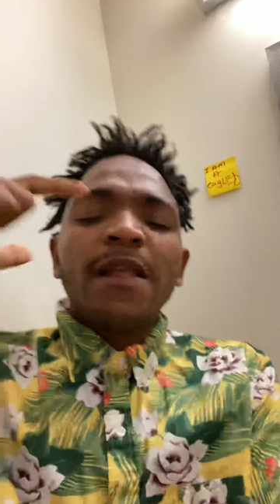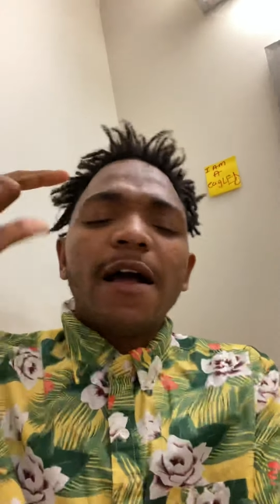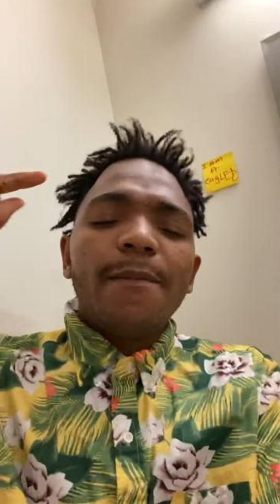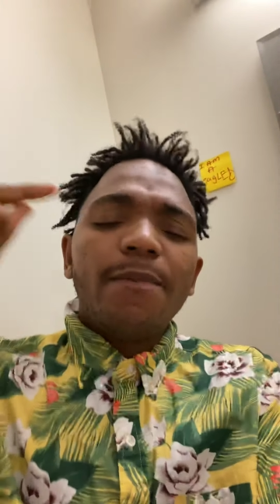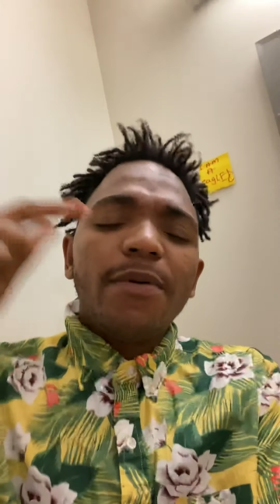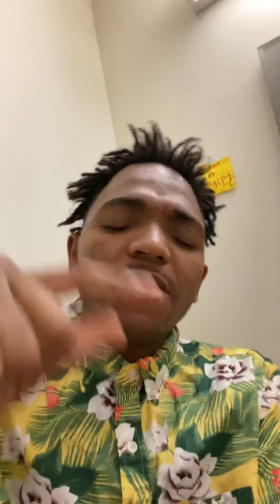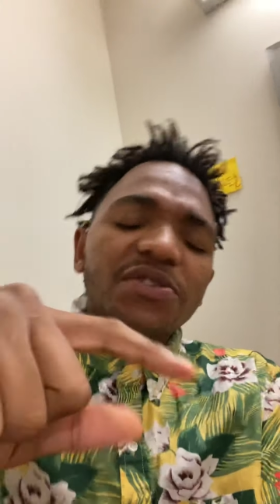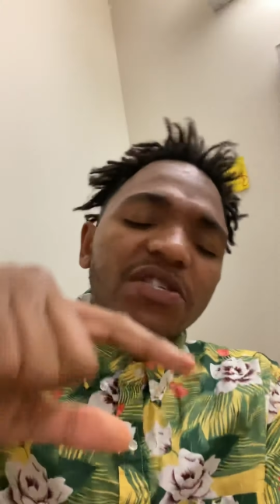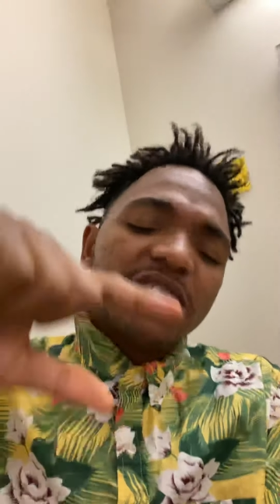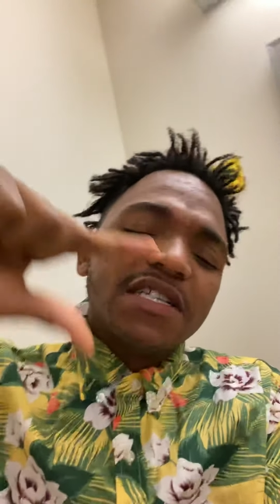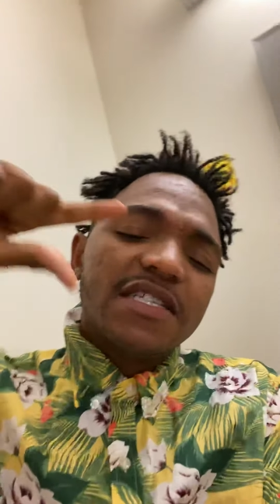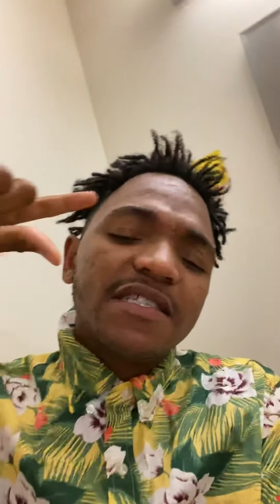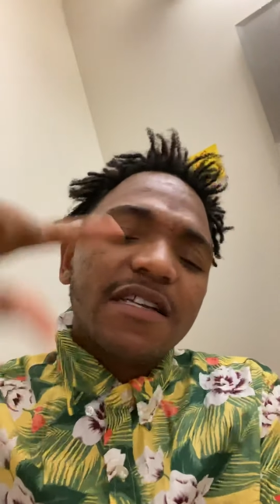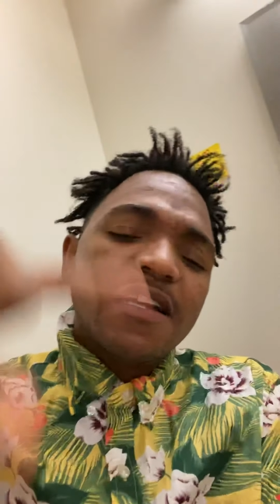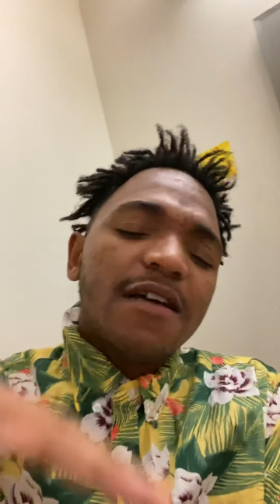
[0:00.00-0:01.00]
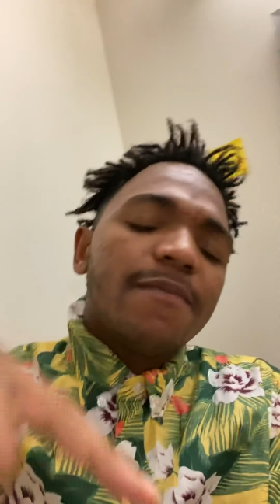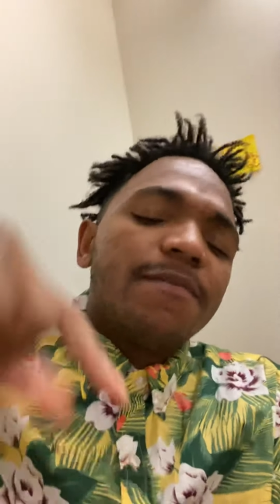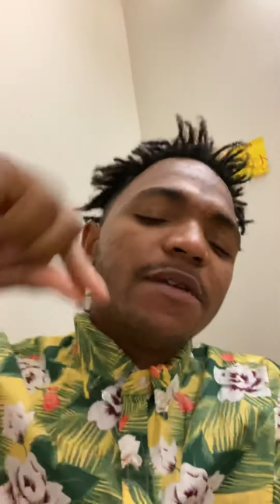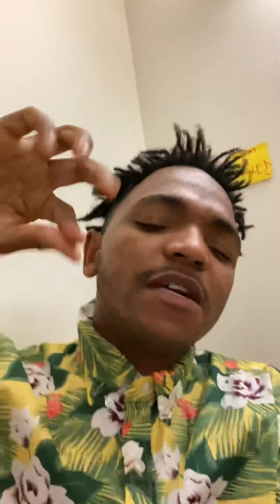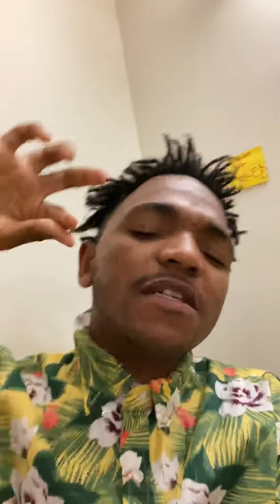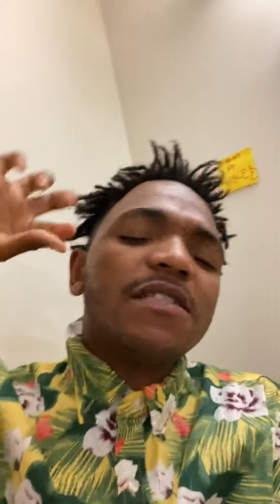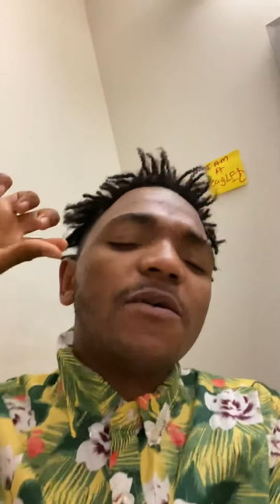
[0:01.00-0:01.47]
I'm posting this up
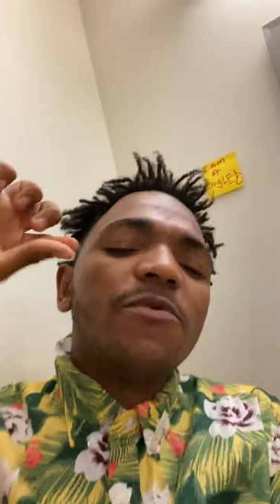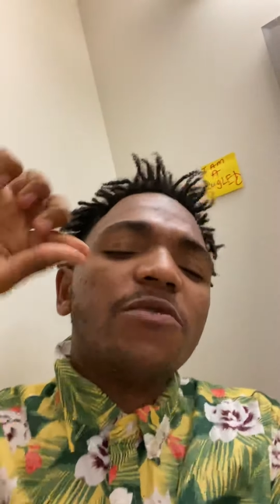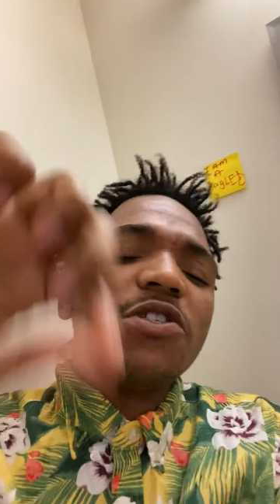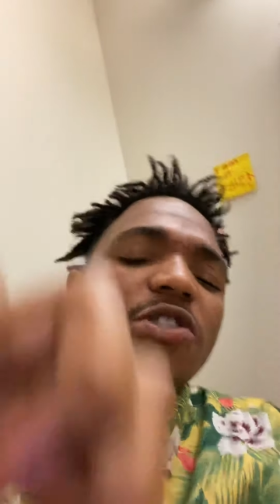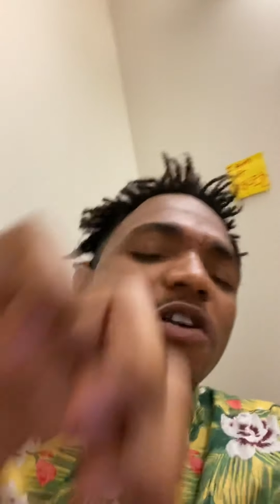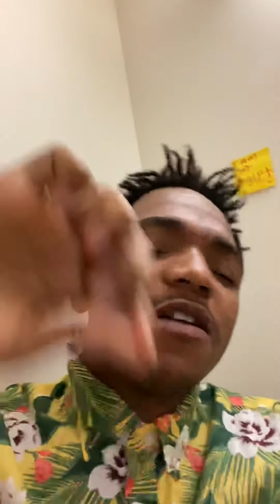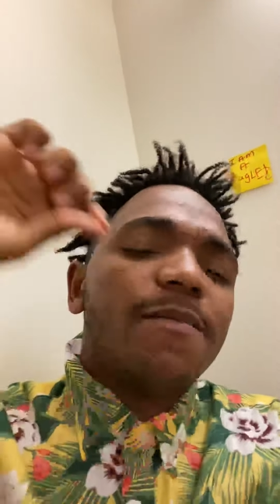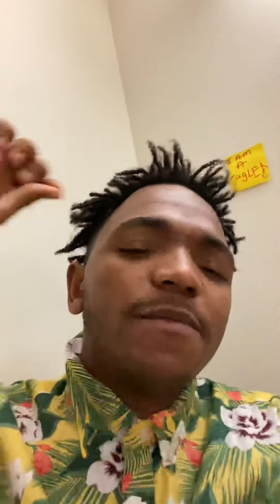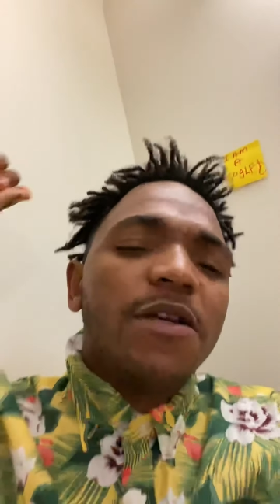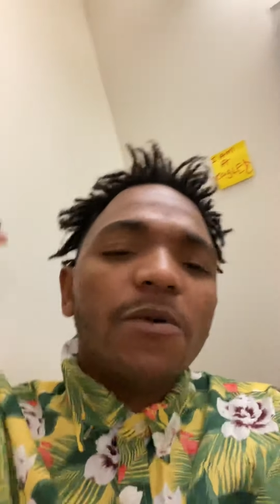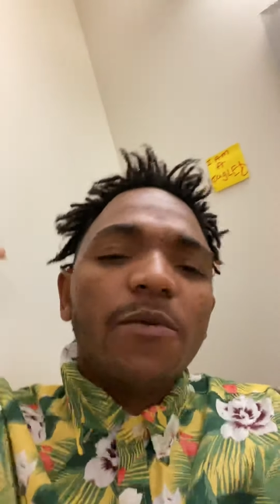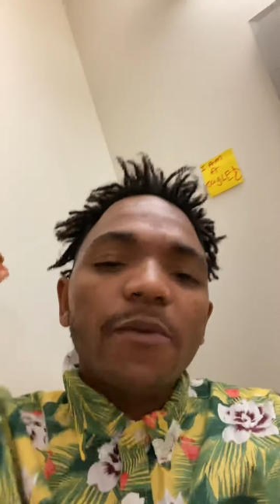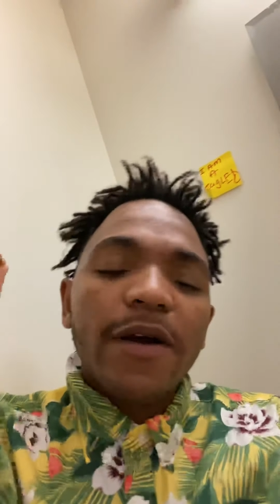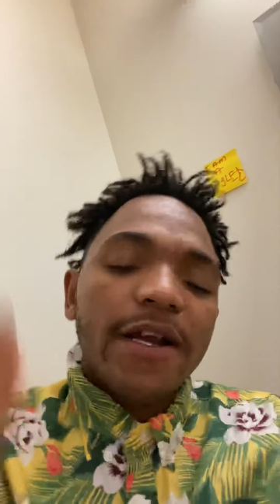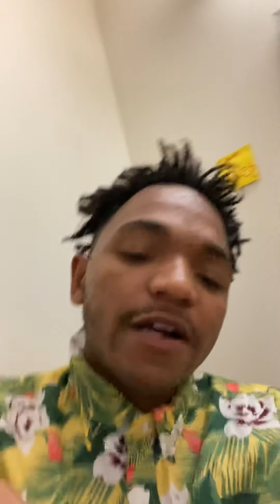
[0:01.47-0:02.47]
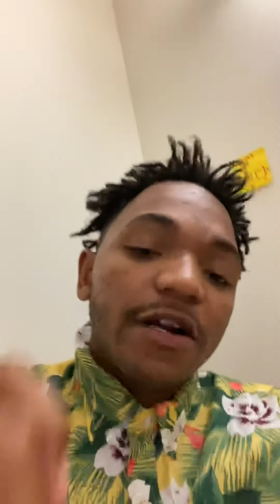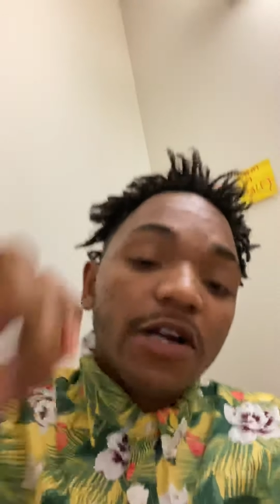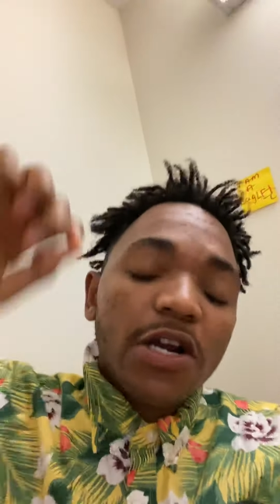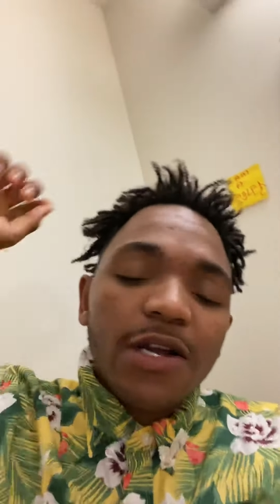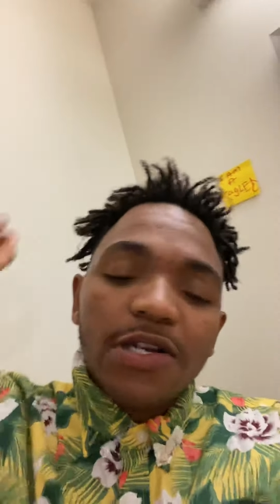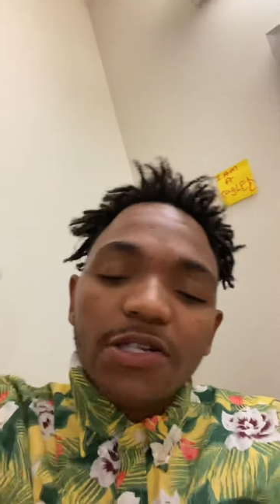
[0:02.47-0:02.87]
because I want y'all to be aware.